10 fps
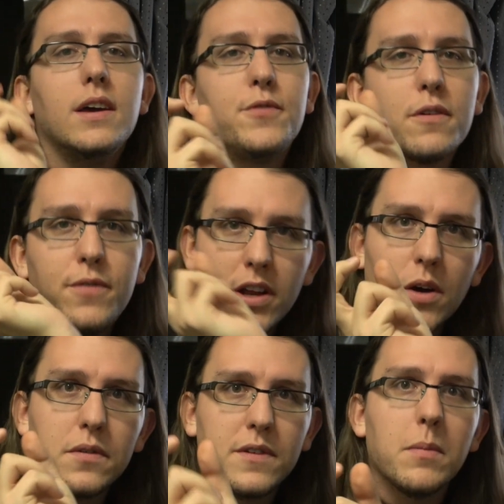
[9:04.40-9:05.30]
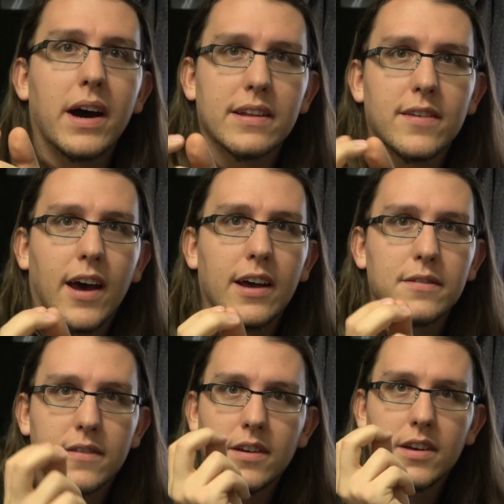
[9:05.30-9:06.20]
If your video is
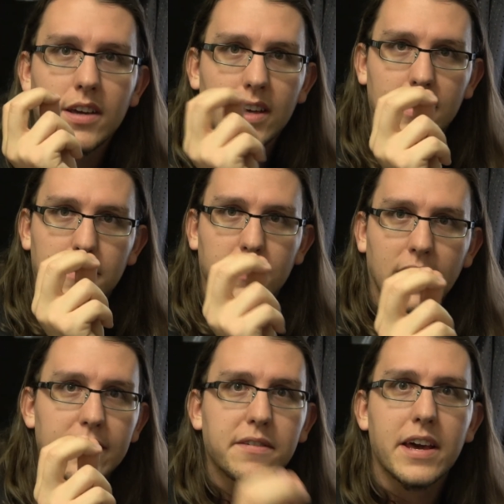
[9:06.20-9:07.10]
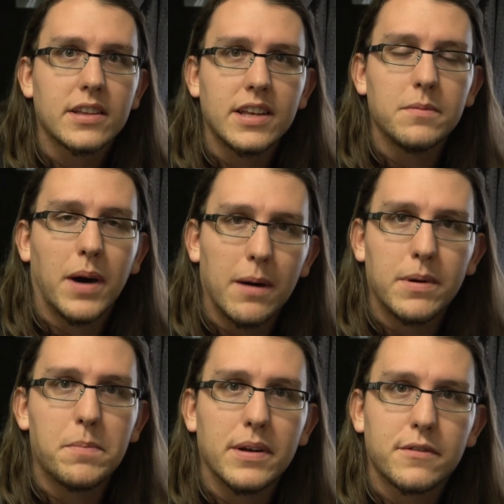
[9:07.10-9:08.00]
demonetized, it is less likely to pop
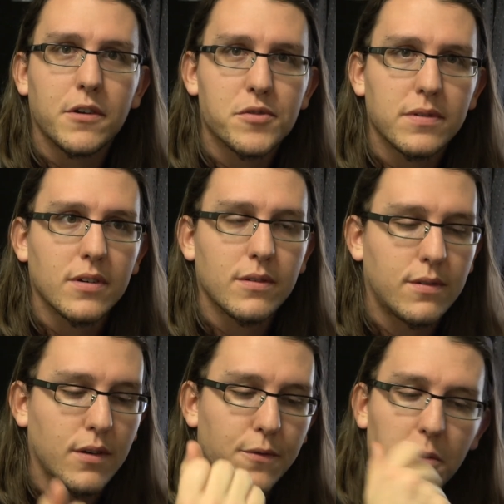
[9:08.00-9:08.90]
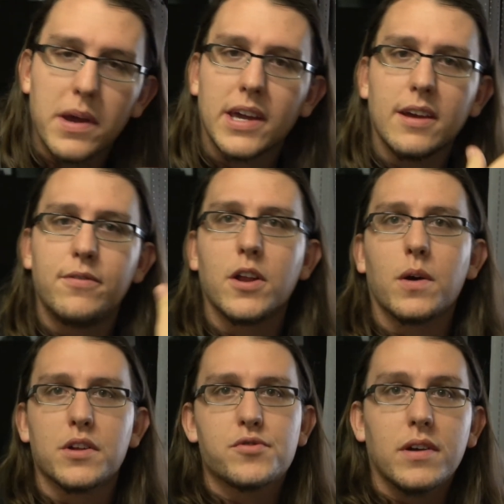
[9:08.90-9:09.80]
up on search results. So if you're making a
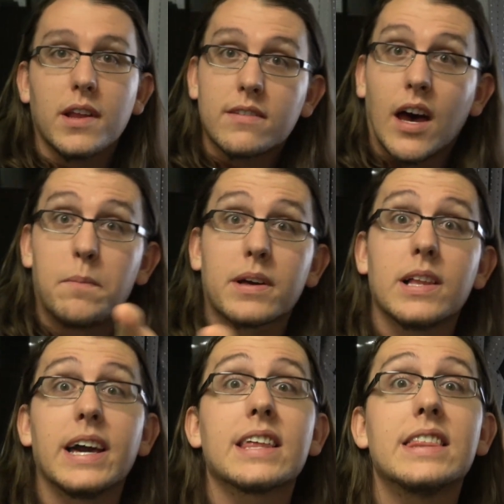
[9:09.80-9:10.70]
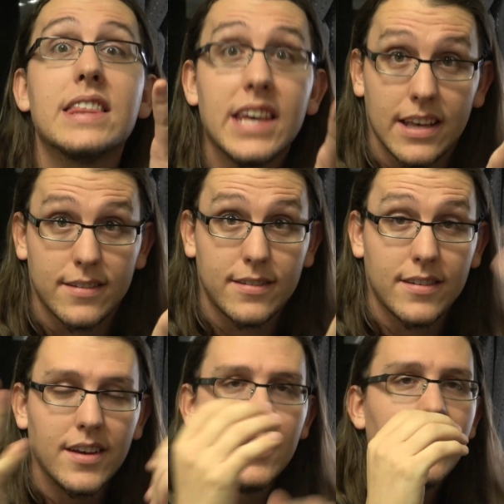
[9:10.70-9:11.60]
video on a trending topic like
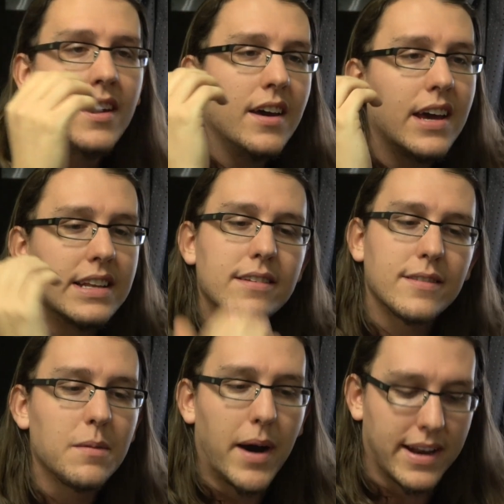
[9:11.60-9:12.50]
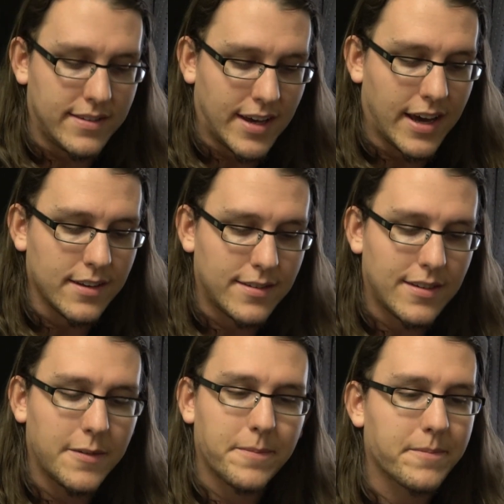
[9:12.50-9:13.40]
this, and it's demonetized,